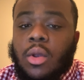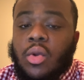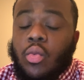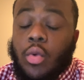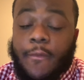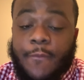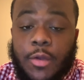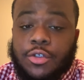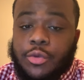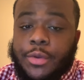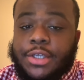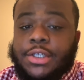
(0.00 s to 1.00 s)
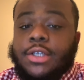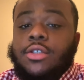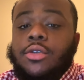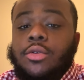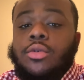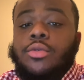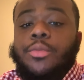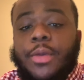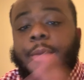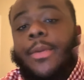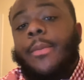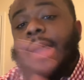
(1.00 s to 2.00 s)
were futuristic to
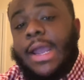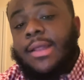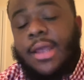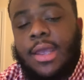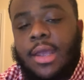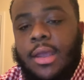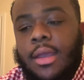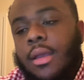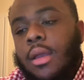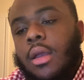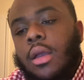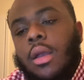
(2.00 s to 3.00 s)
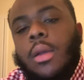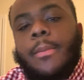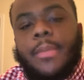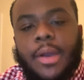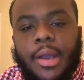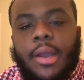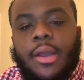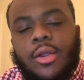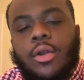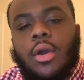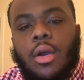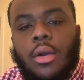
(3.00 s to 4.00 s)
people back then. But,
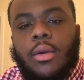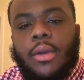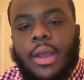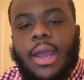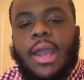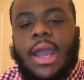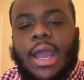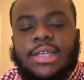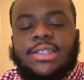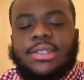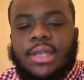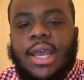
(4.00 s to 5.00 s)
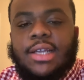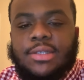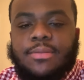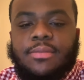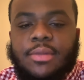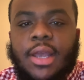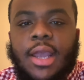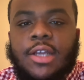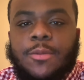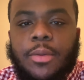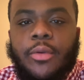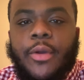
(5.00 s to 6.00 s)
as things
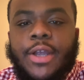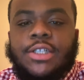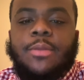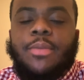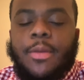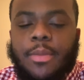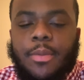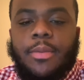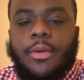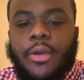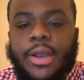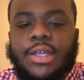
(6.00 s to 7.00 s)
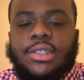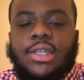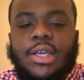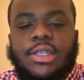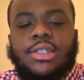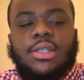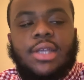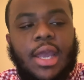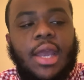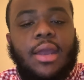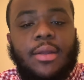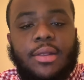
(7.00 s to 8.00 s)
progressed and people progressed, this
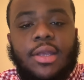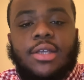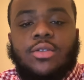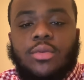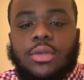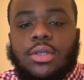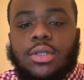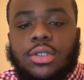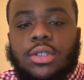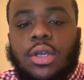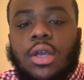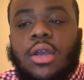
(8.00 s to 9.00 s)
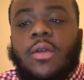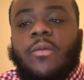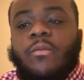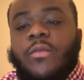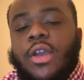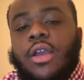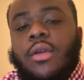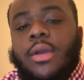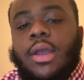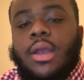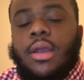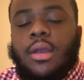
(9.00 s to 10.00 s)
was
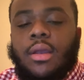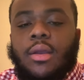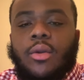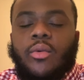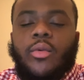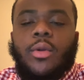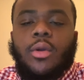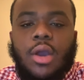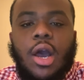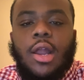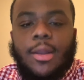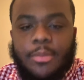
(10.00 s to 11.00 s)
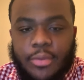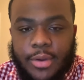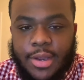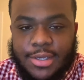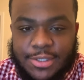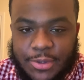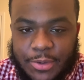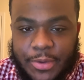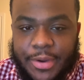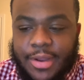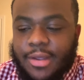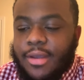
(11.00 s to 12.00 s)
very, we would call it
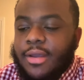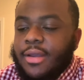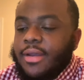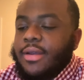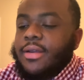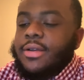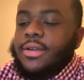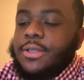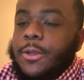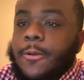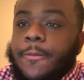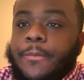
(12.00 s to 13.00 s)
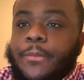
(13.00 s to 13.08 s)
prehistoric. So